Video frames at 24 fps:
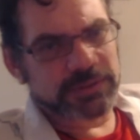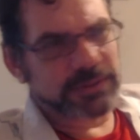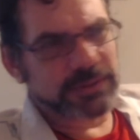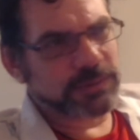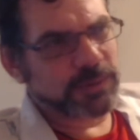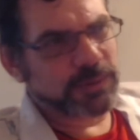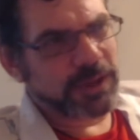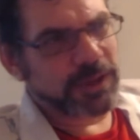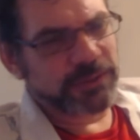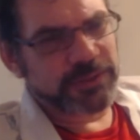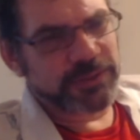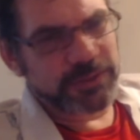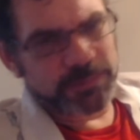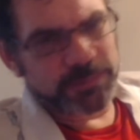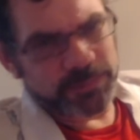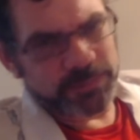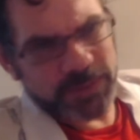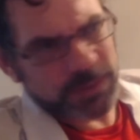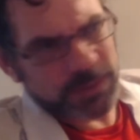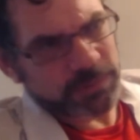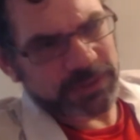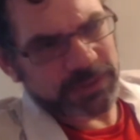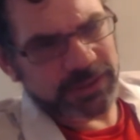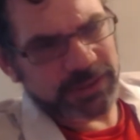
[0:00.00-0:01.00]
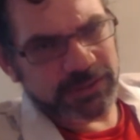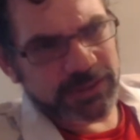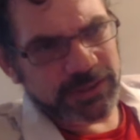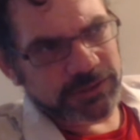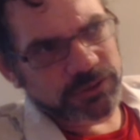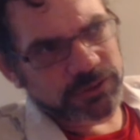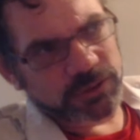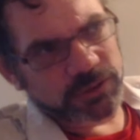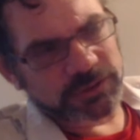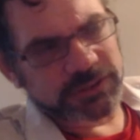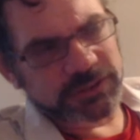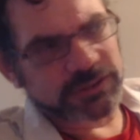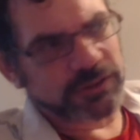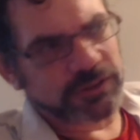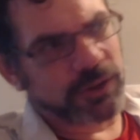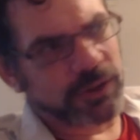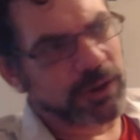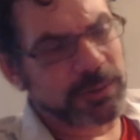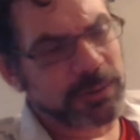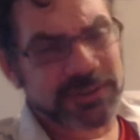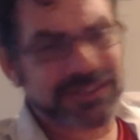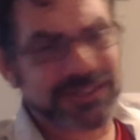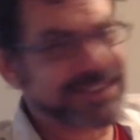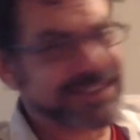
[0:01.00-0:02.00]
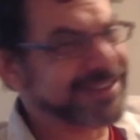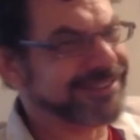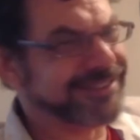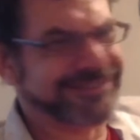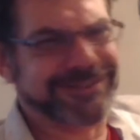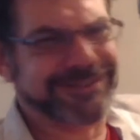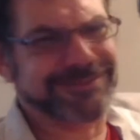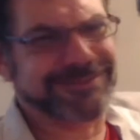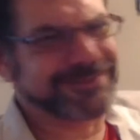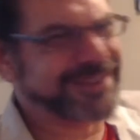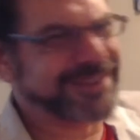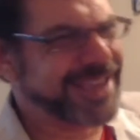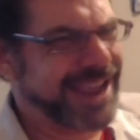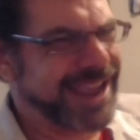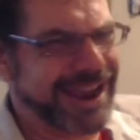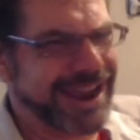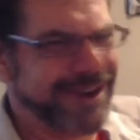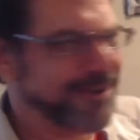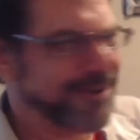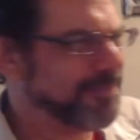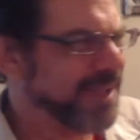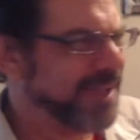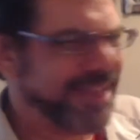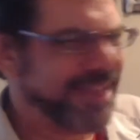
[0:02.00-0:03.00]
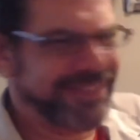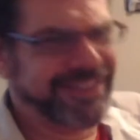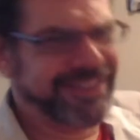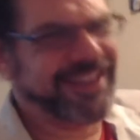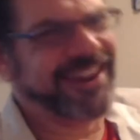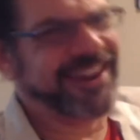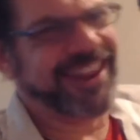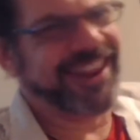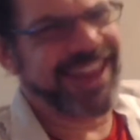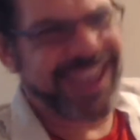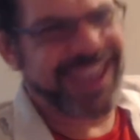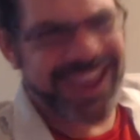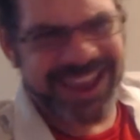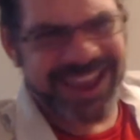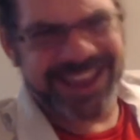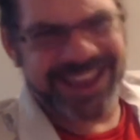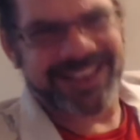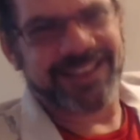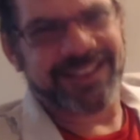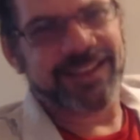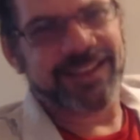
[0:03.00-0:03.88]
the wealthy people that talk this garbage, they don't care about none of that.